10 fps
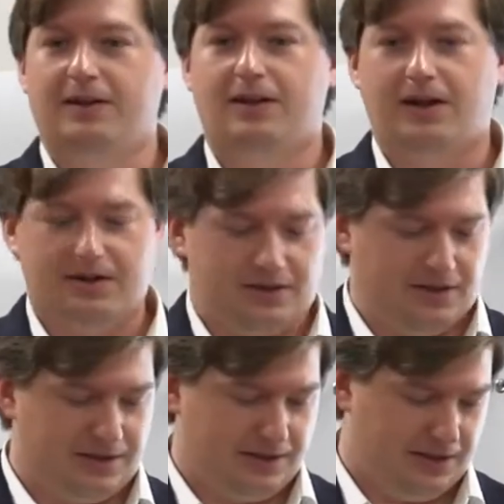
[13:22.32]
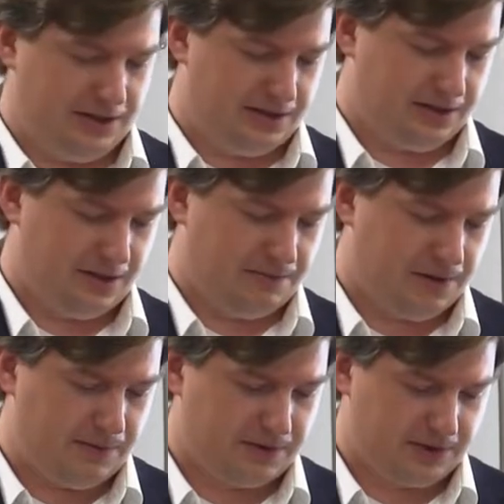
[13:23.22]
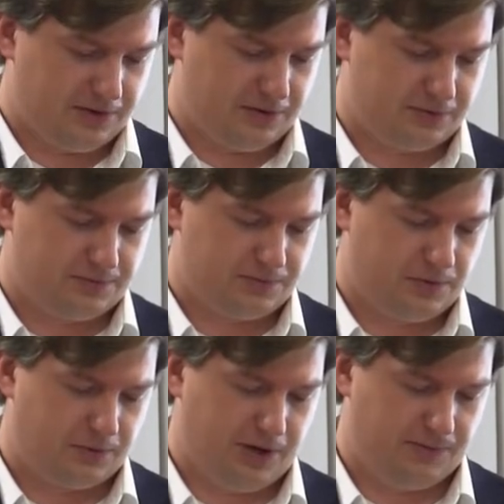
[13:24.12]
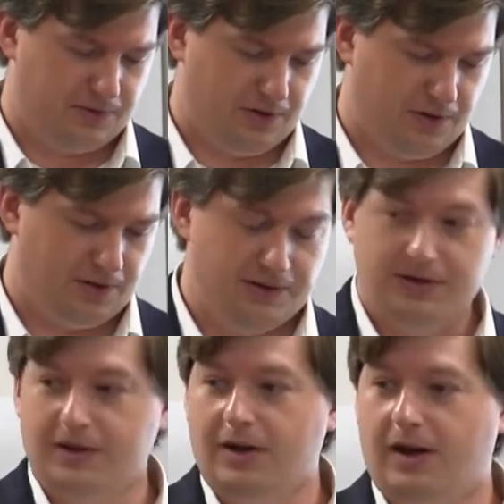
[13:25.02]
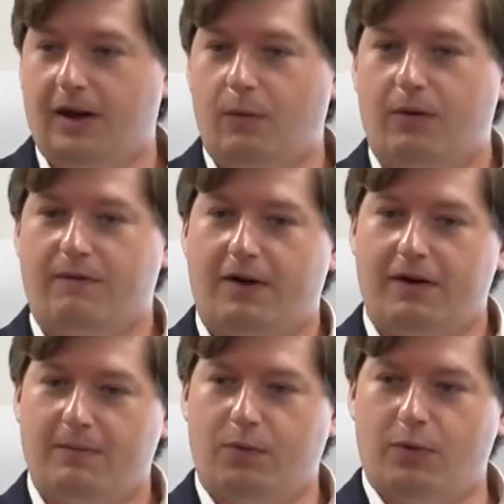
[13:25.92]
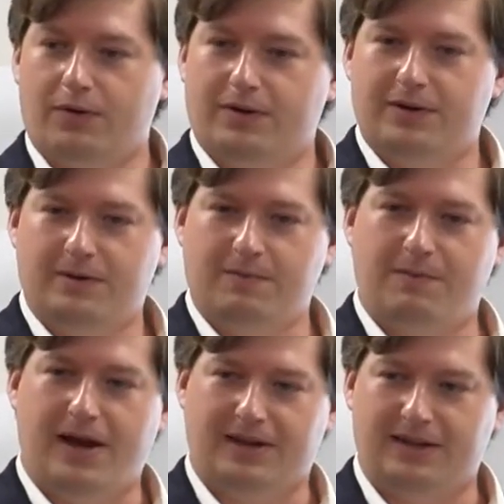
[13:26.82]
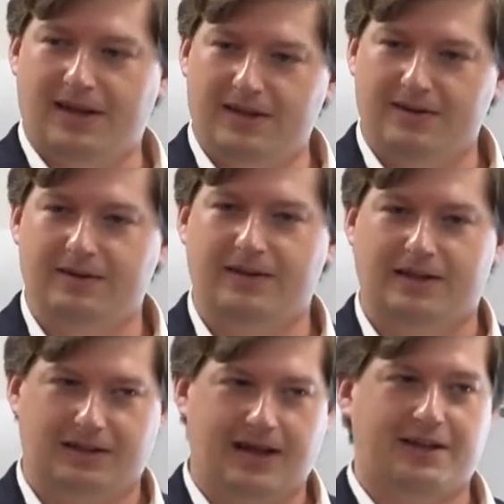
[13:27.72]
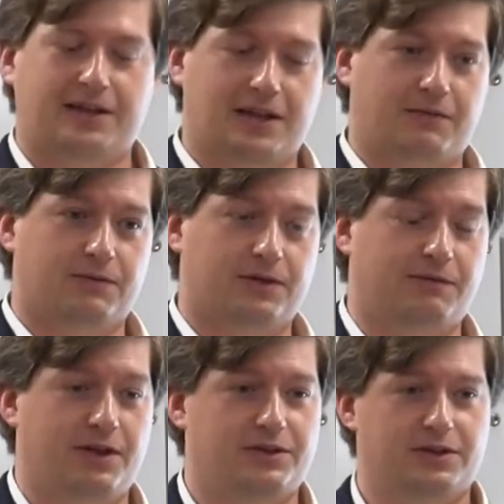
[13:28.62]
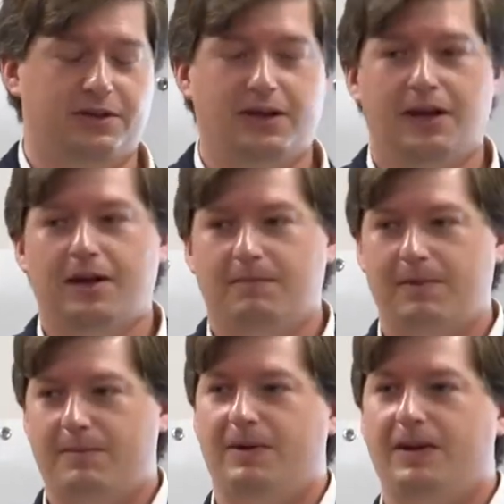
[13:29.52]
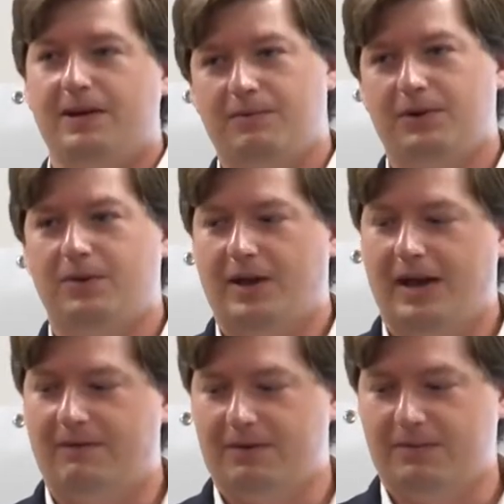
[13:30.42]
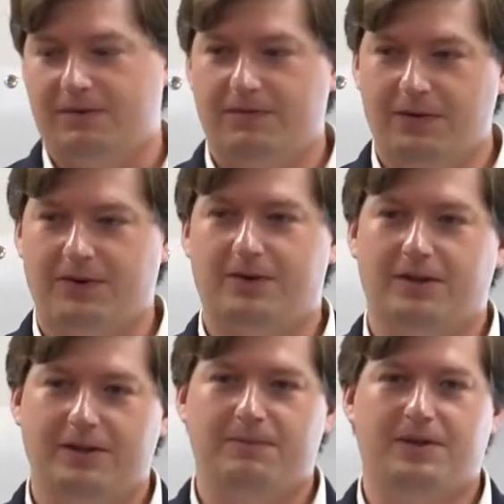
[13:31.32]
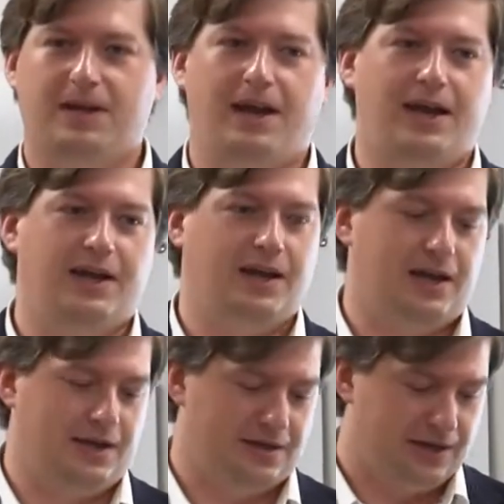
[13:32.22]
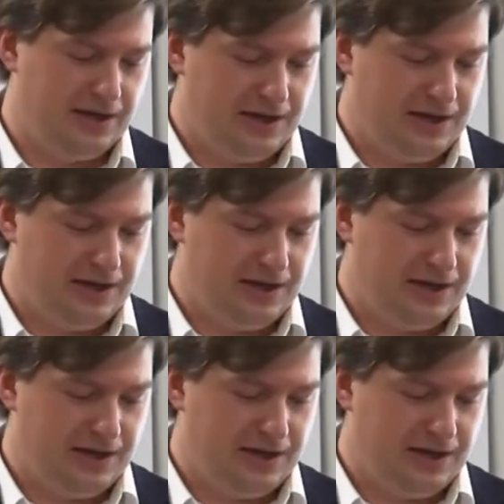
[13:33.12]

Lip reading: a lot of these public and social programs were very important back then at the last successful convention. Maybe we don't have as much focus on them today, and